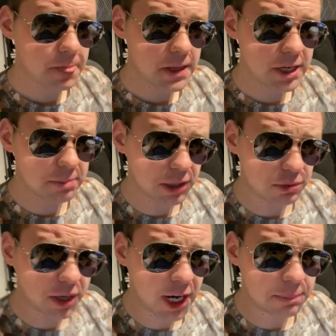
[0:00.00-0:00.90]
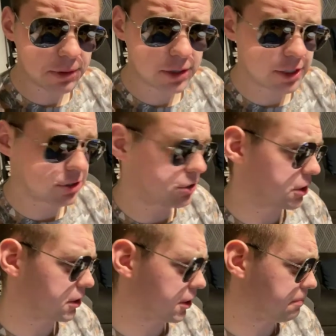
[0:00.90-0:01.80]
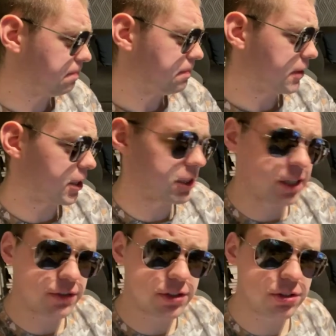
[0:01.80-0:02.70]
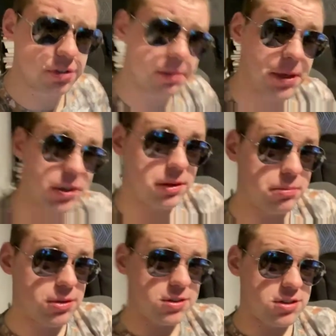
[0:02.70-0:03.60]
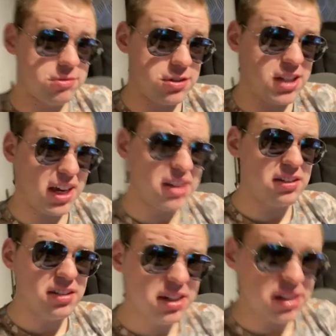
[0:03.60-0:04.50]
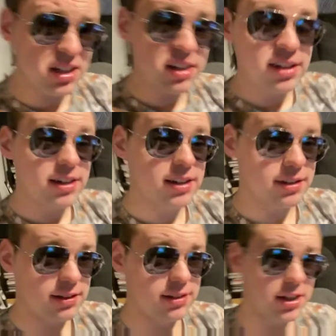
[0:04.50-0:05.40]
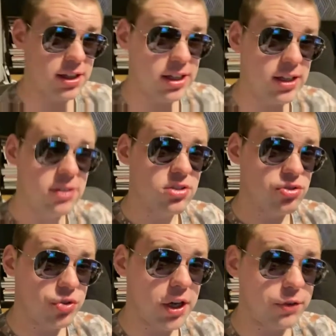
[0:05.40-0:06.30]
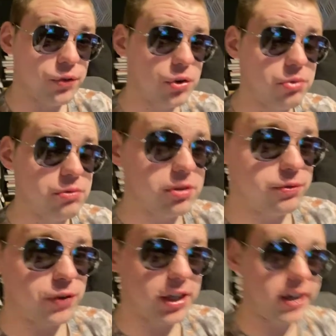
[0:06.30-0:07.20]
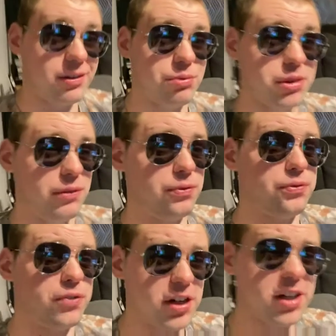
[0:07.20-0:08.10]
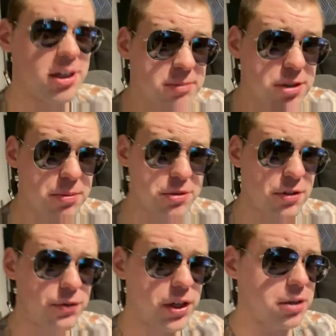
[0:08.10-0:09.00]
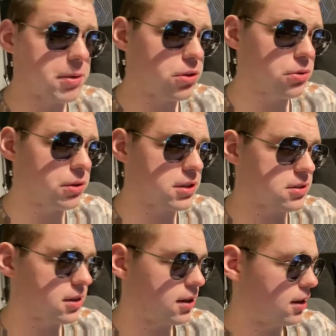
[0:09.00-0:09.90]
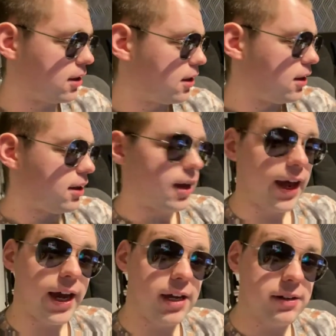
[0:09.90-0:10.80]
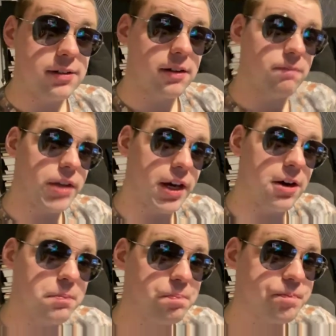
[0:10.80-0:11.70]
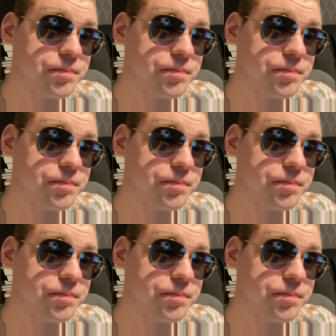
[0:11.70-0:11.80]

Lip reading: about what happened last year, like, and I never talked about them because it was getting really, really stressful to figure out what the fuck I'm supposed to think about all this. And now,